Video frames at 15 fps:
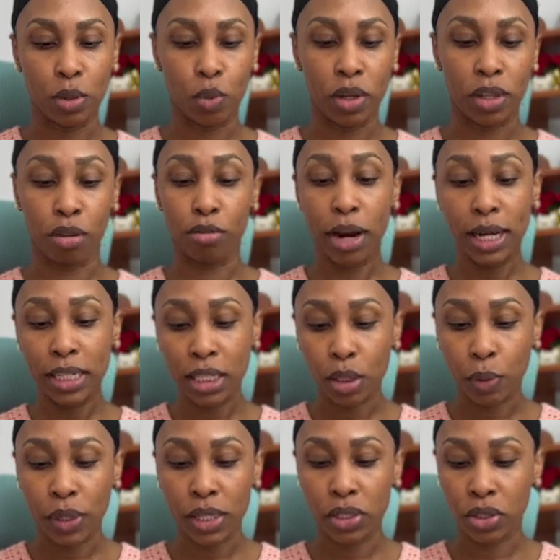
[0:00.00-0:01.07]
with granny
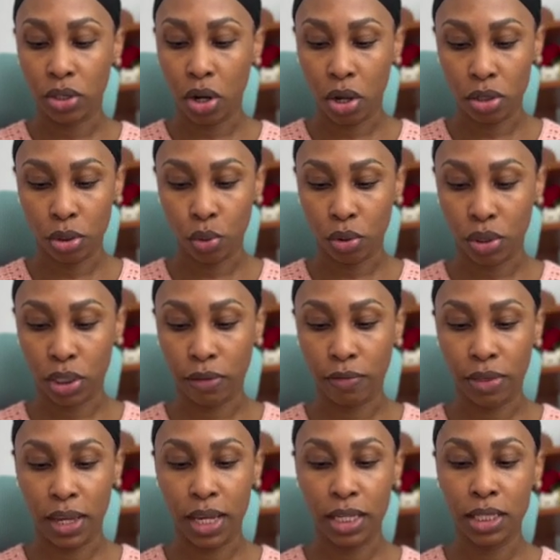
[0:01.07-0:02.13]
squares and all sorts of
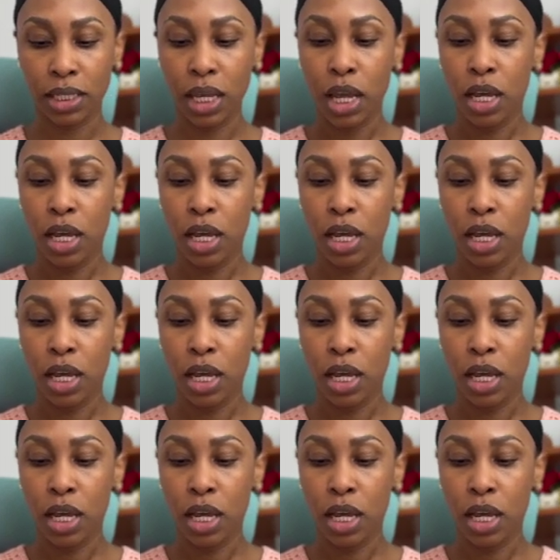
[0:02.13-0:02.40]
things.